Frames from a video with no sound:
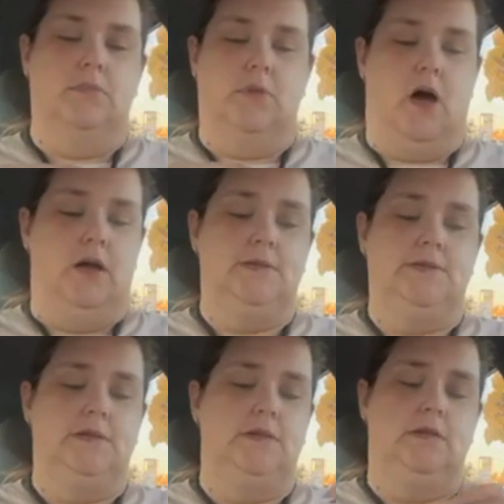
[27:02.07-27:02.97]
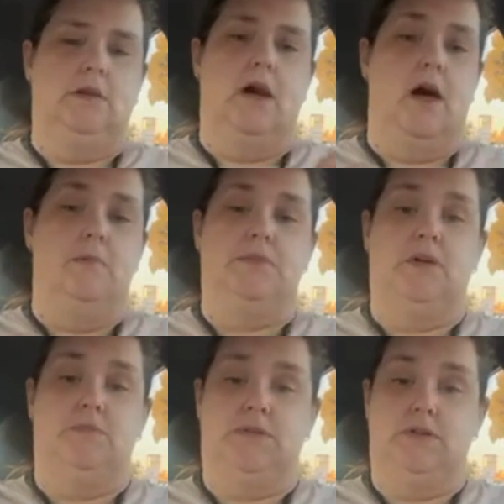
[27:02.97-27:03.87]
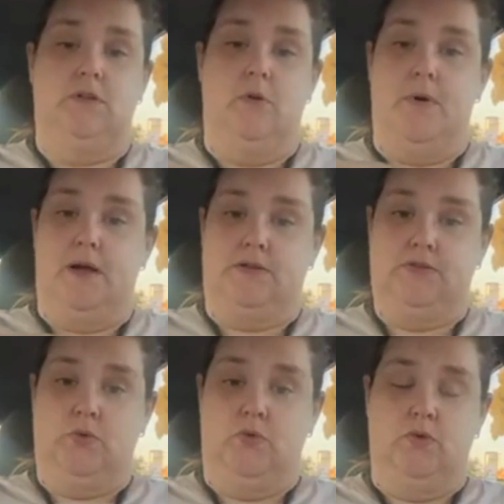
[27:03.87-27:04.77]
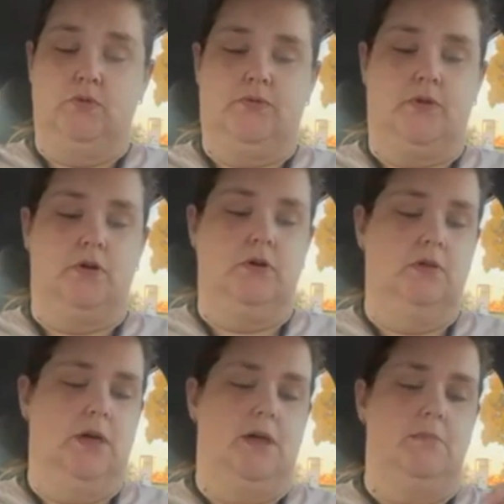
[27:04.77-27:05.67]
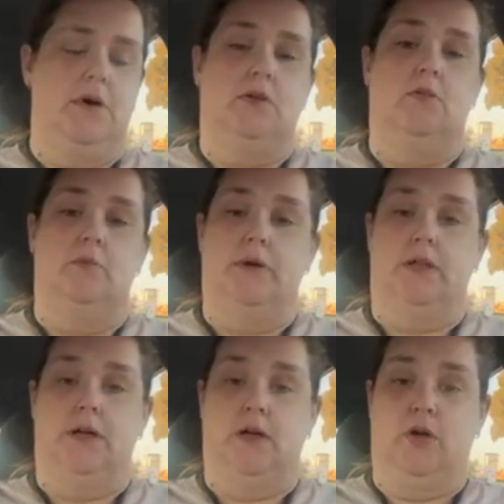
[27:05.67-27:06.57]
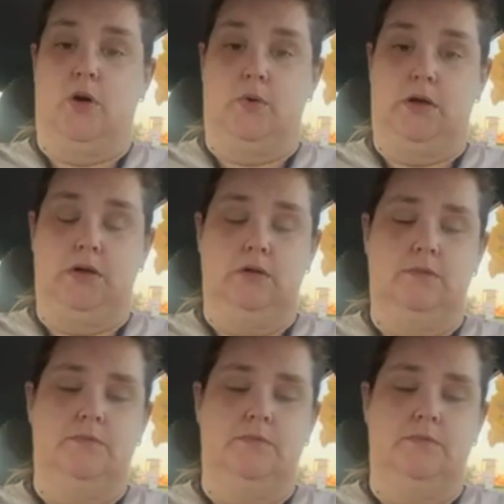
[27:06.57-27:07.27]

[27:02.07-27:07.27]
honestly, I'm tempted to go back to school for like medical billing and coding.